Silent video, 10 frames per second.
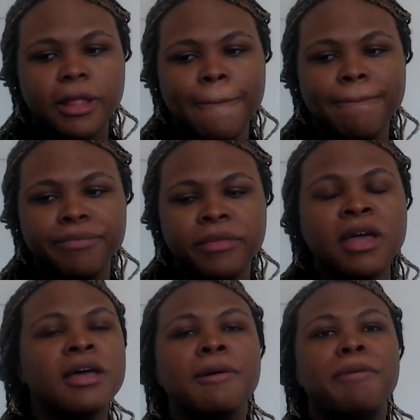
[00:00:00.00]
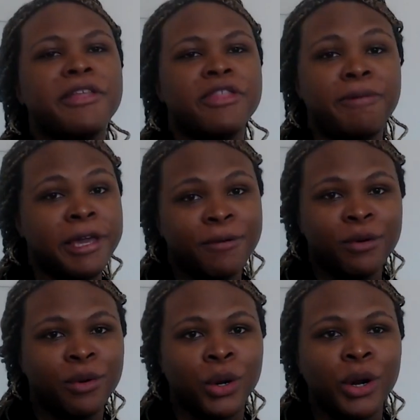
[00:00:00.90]
But the people who
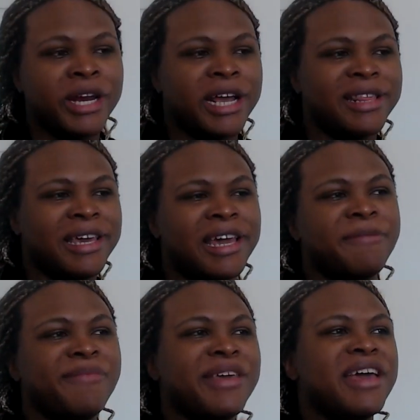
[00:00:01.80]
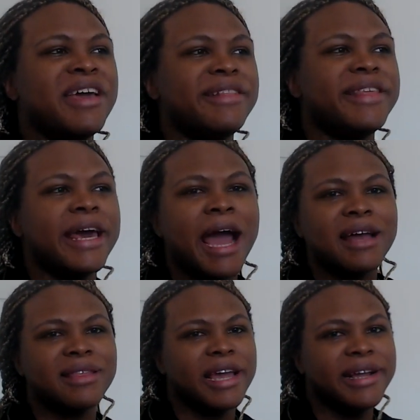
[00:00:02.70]
were organizing it, dead
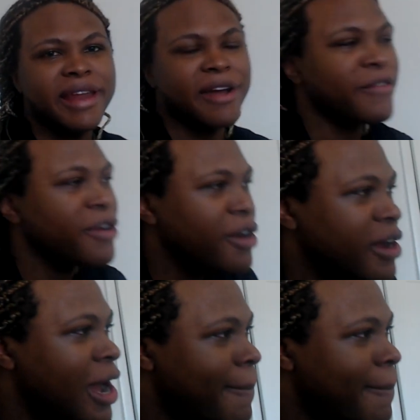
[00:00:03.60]
ass, never got